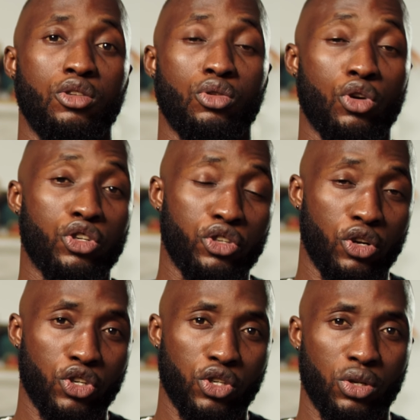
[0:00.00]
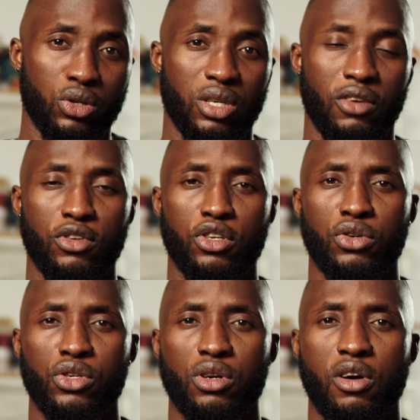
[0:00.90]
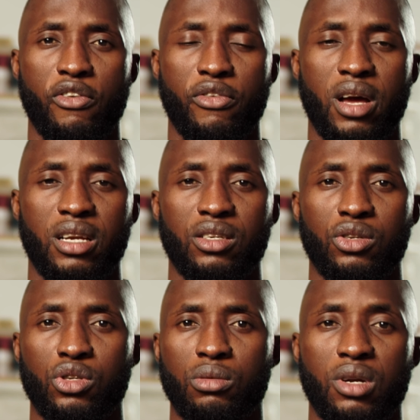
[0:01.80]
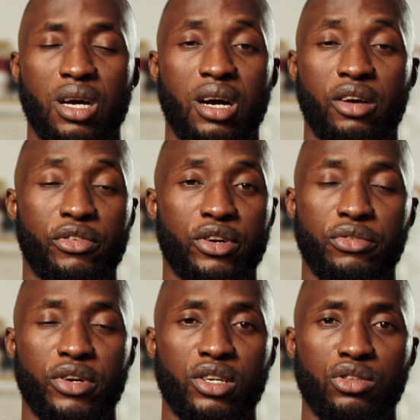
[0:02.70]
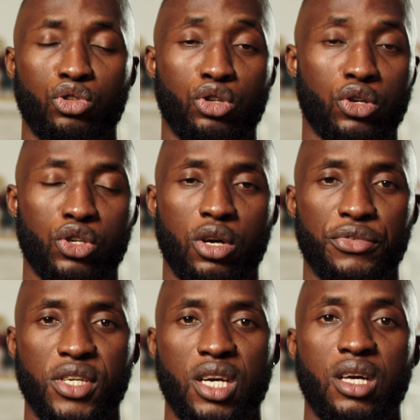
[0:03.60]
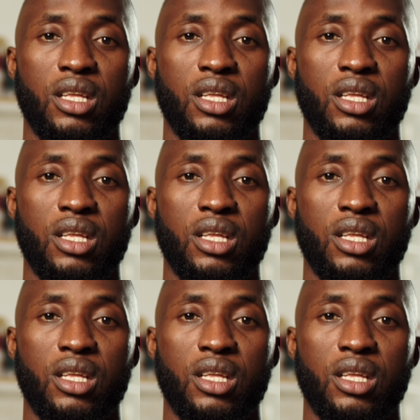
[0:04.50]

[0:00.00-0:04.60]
noise reduction, Davinci resolve, and you know, some other very strong stuffs.